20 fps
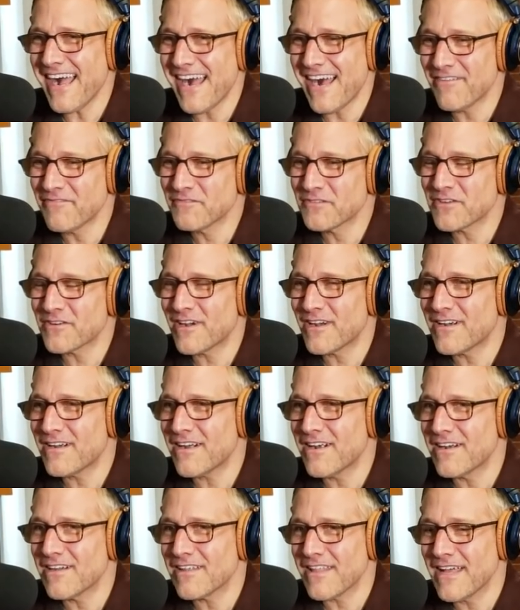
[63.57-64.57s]
After
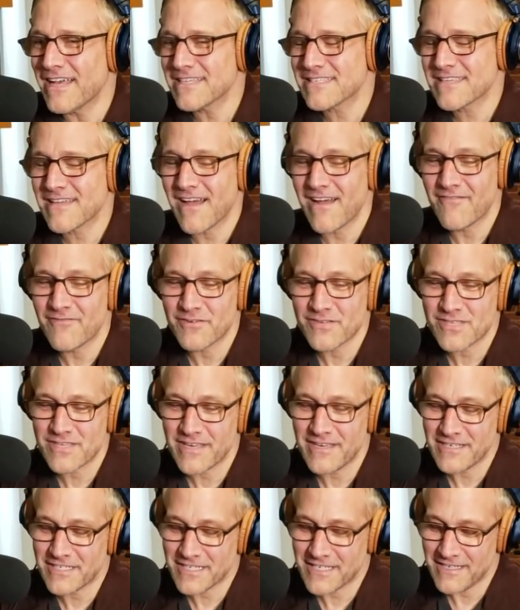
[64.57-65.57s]
our last
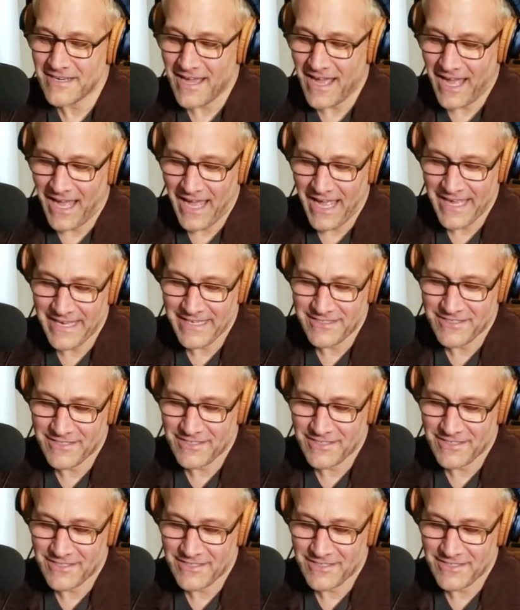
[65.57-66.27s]
conversation, I